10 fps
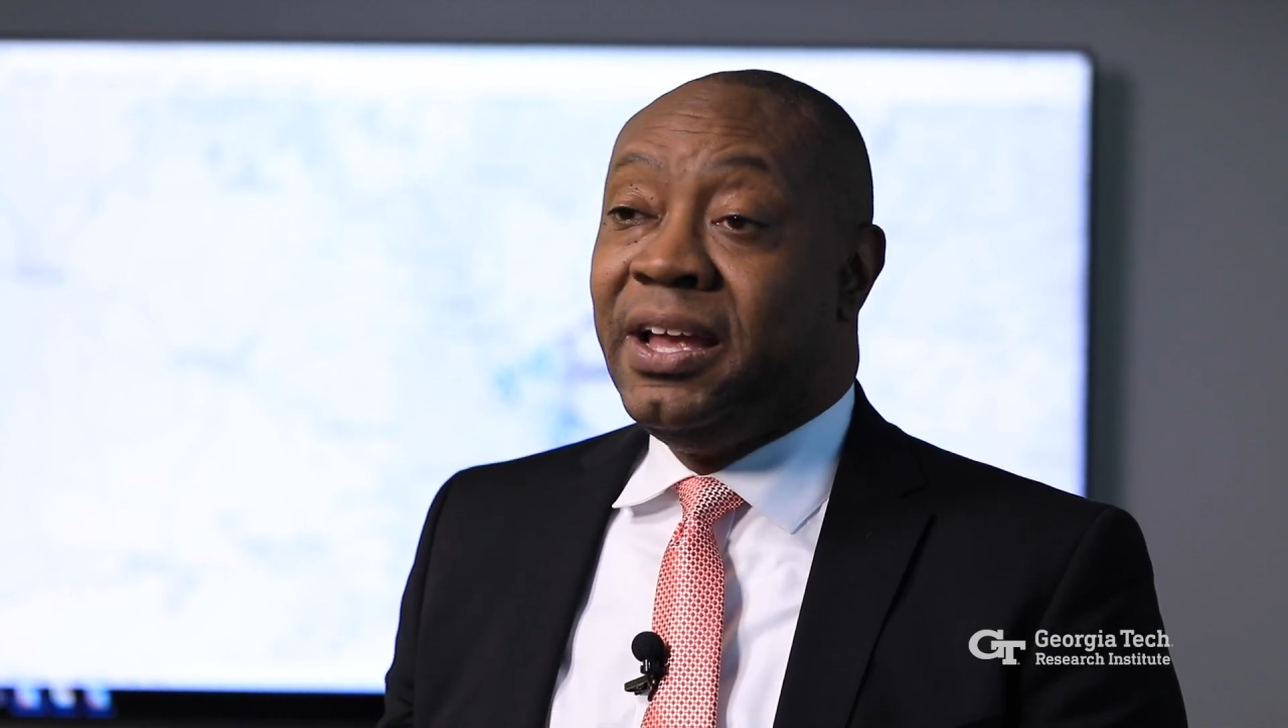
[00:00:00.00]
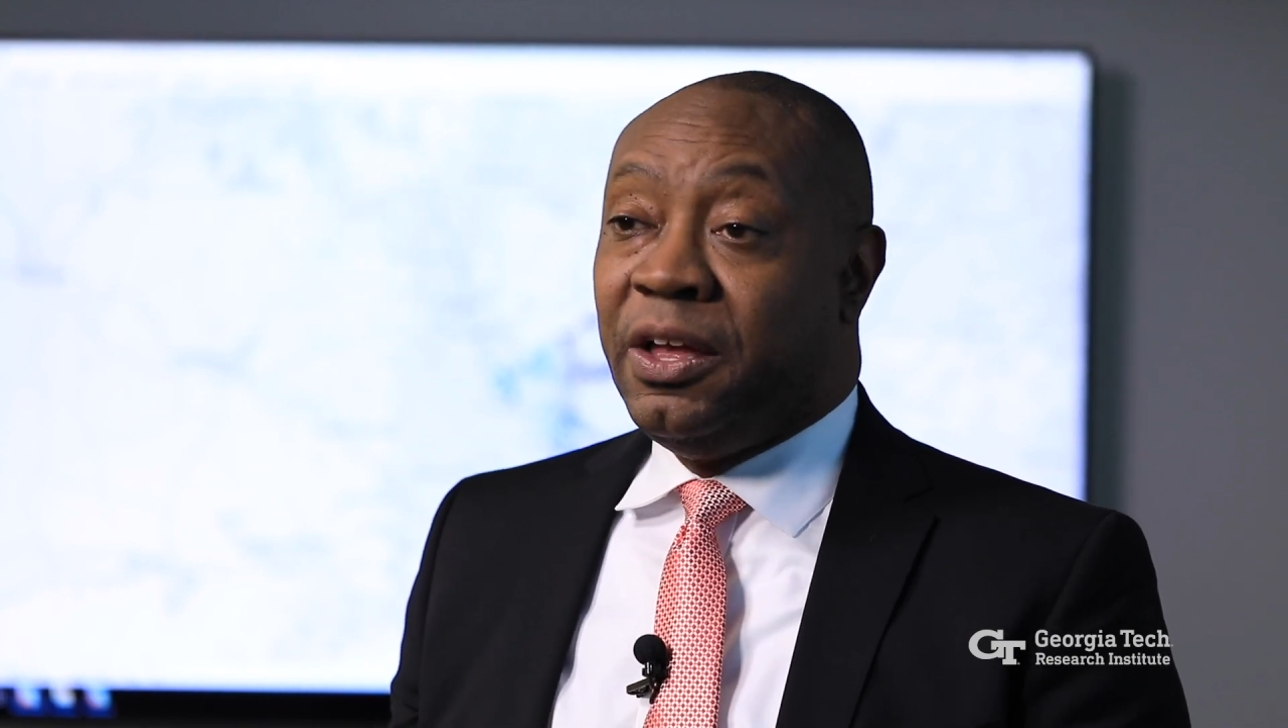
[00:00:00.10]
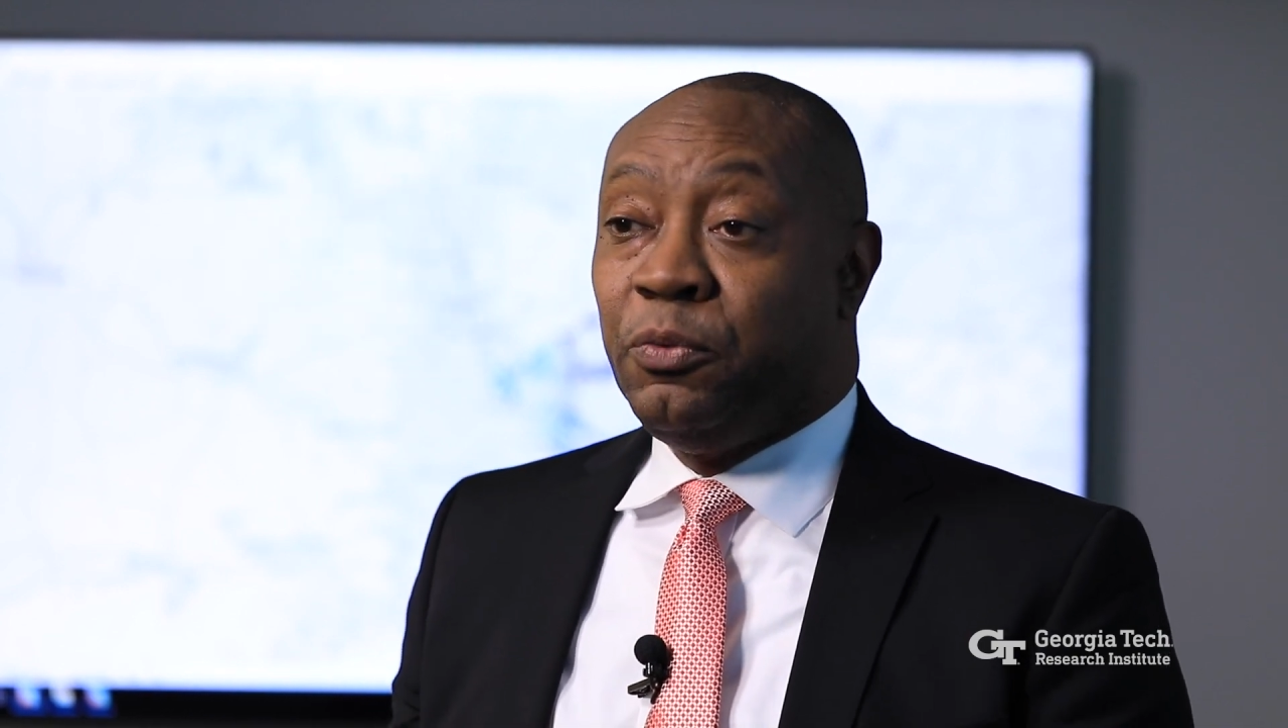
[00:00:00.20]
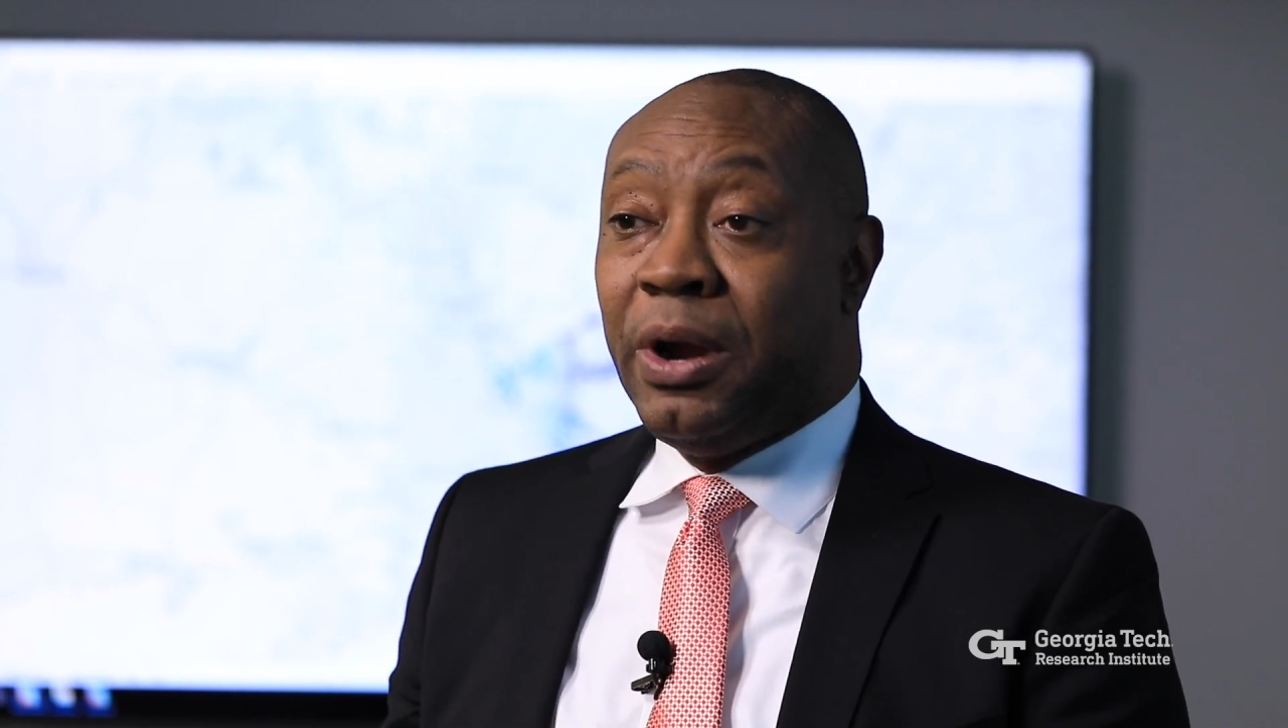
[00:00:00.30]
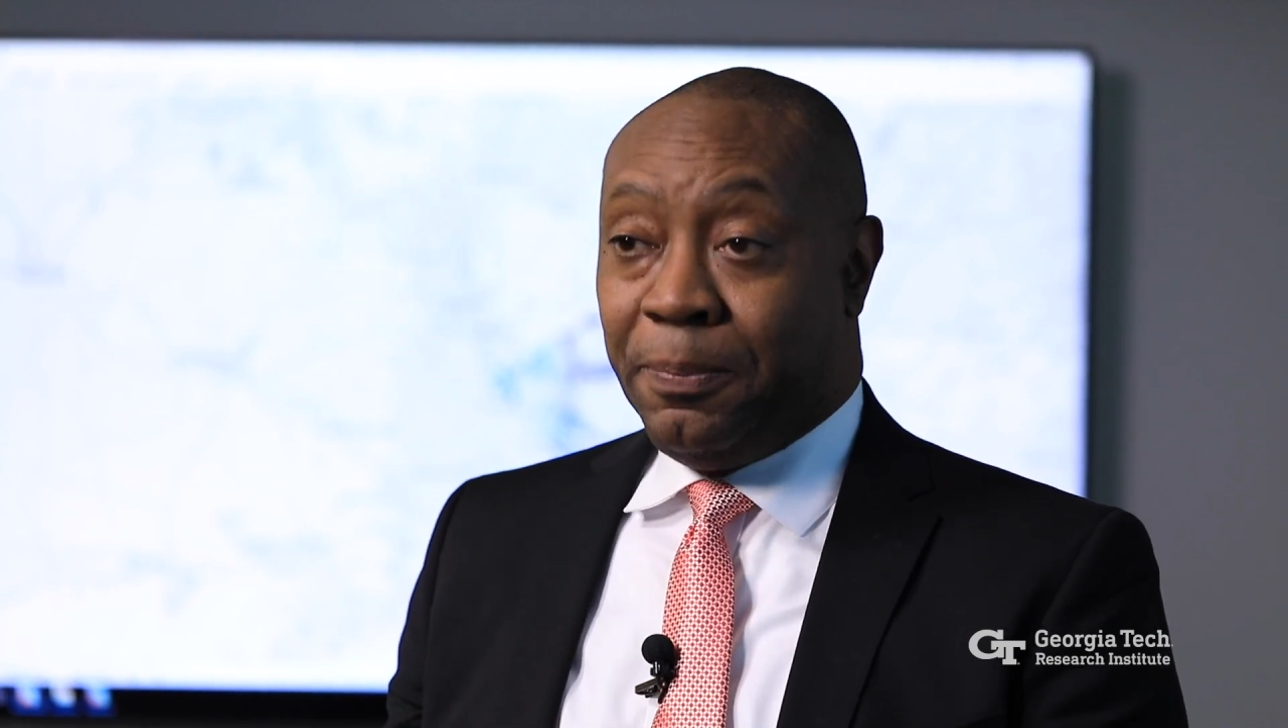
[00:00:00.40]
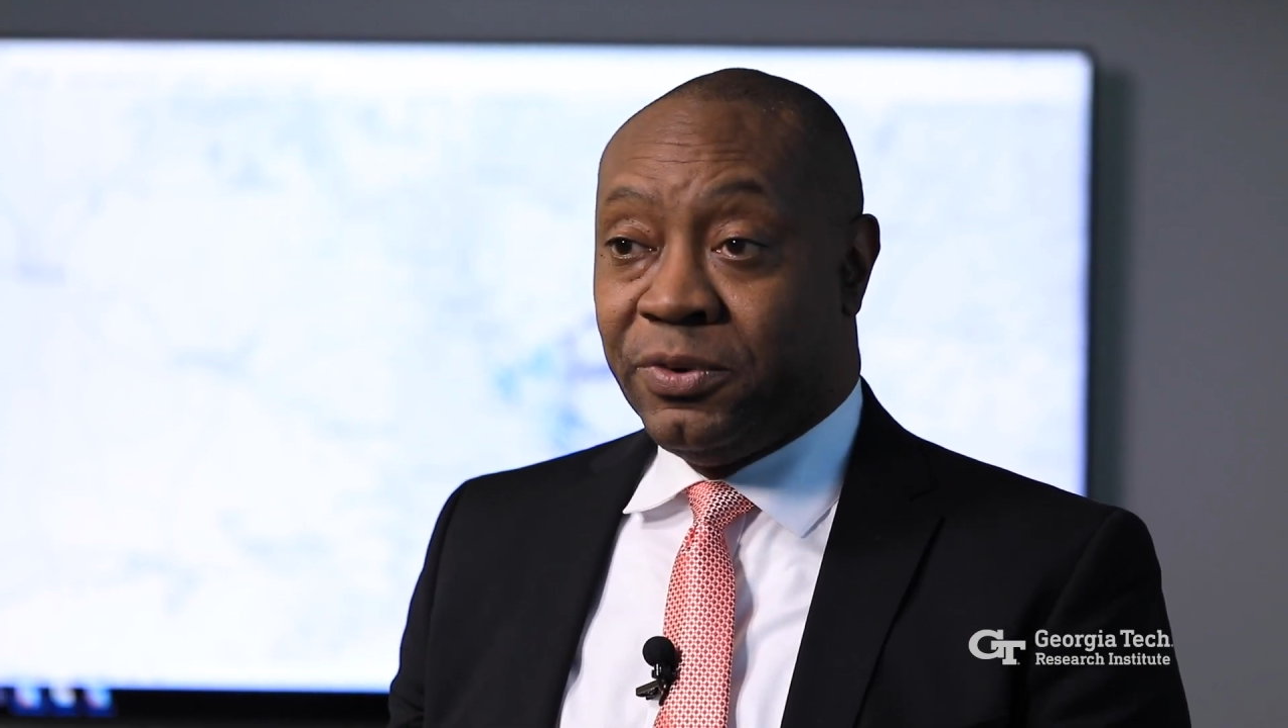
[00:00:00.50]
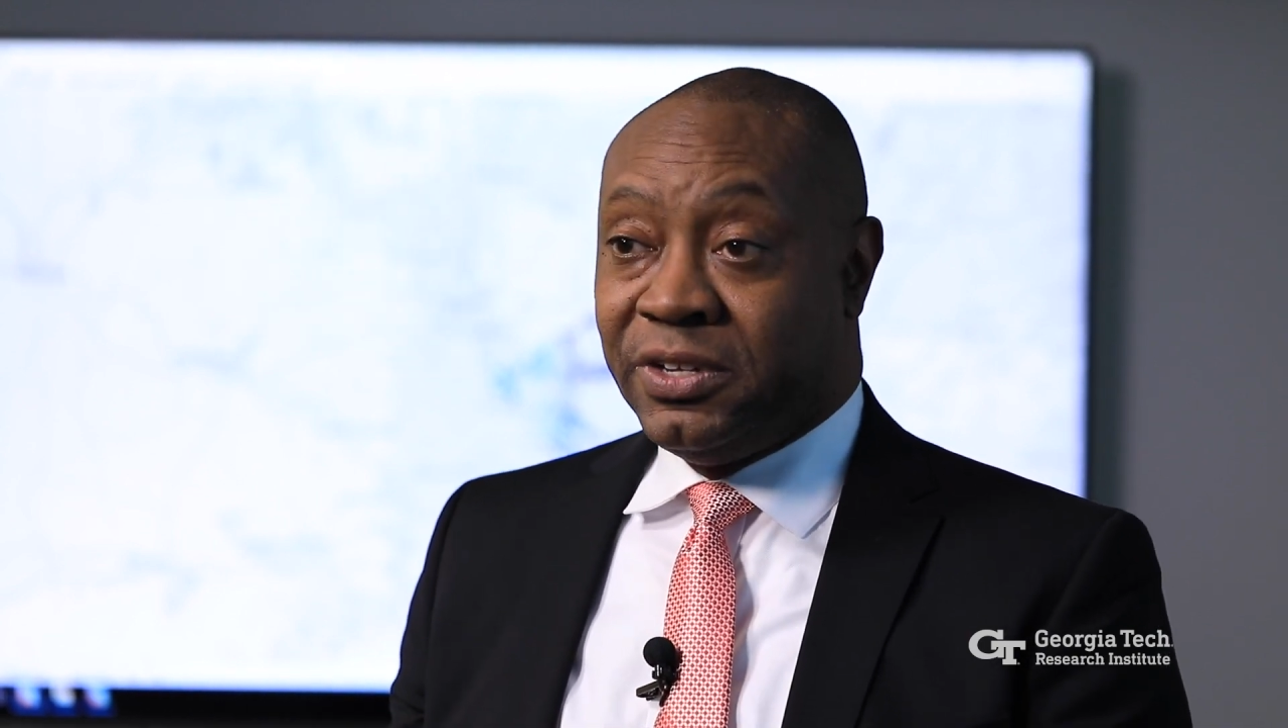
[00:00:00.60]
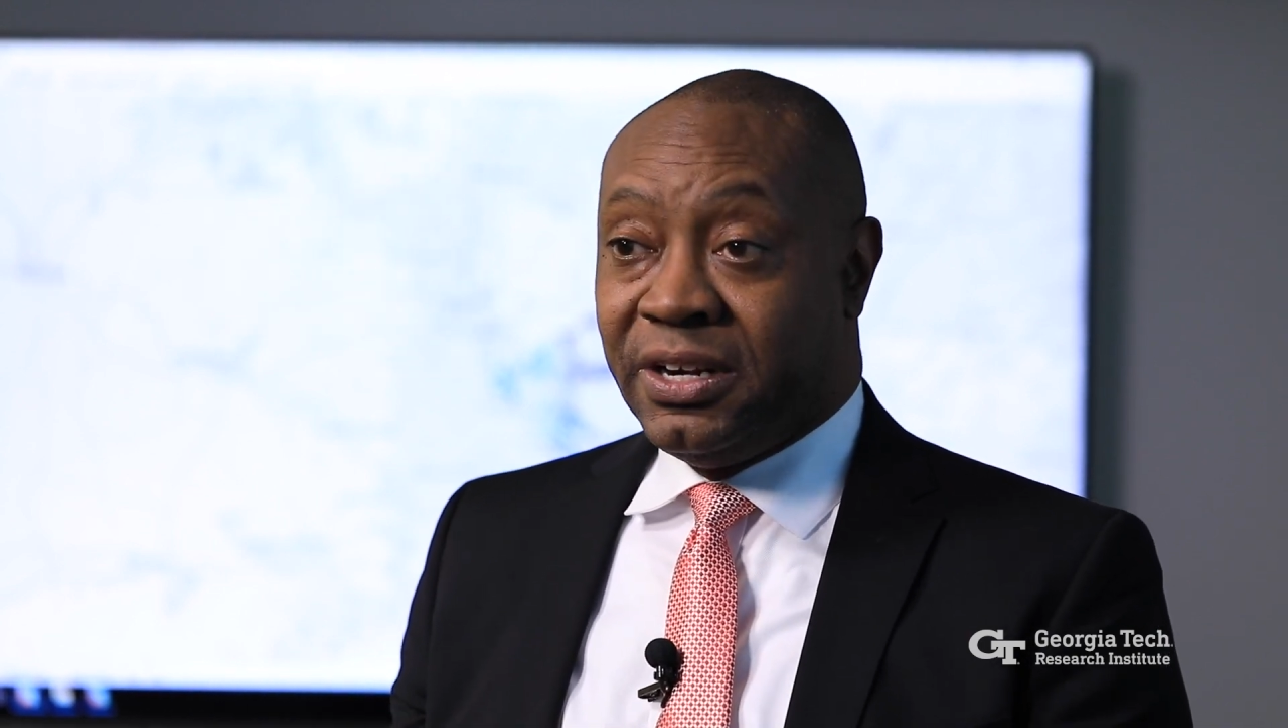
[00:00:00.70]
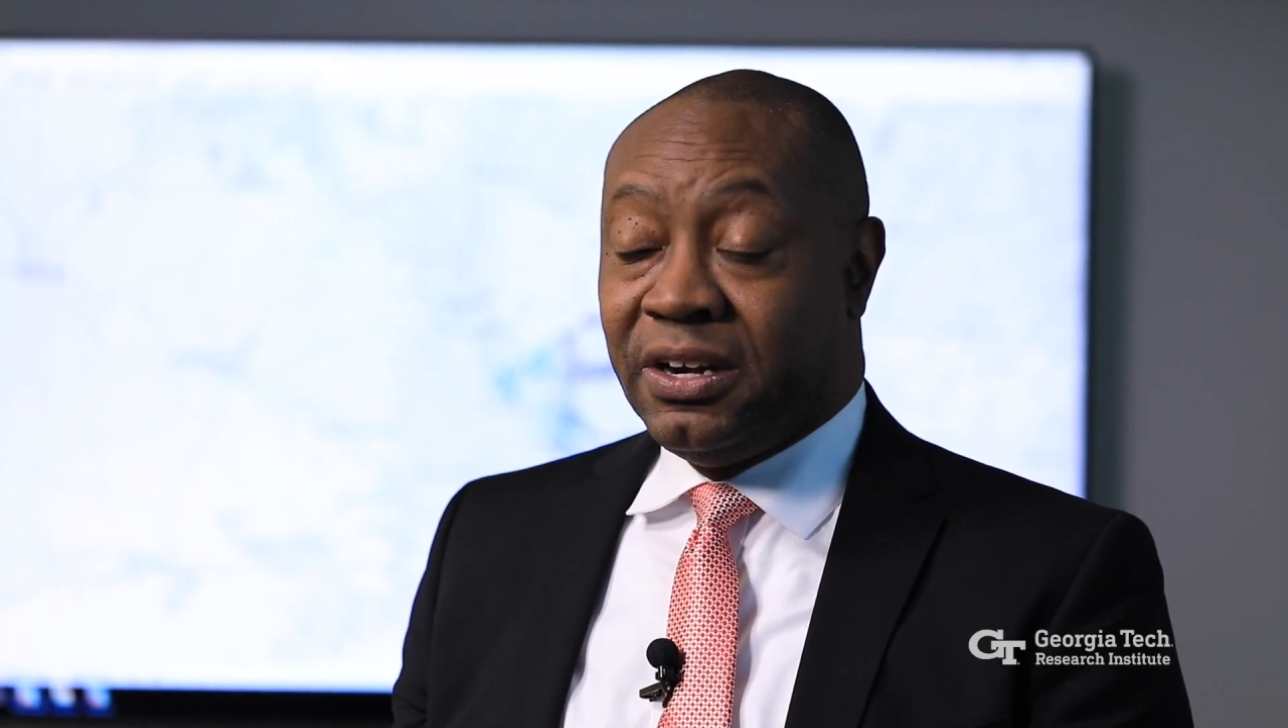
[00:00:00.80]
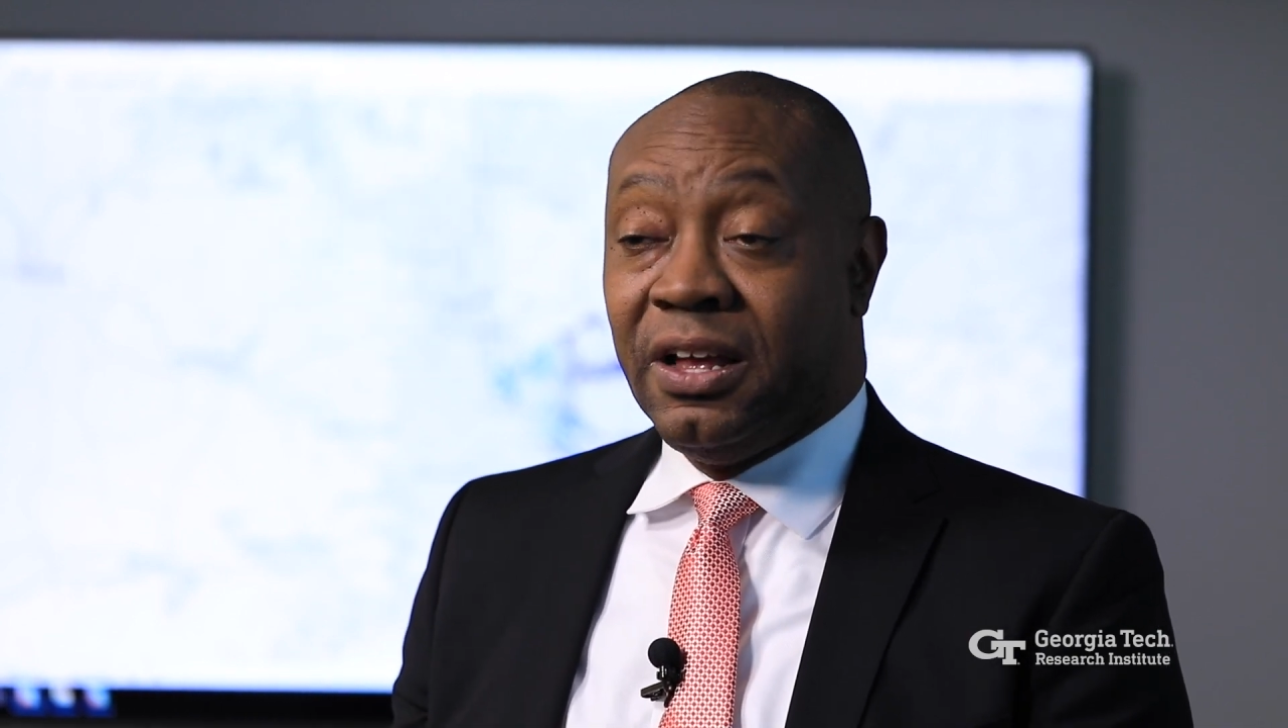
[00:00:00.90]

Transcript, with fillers: it represented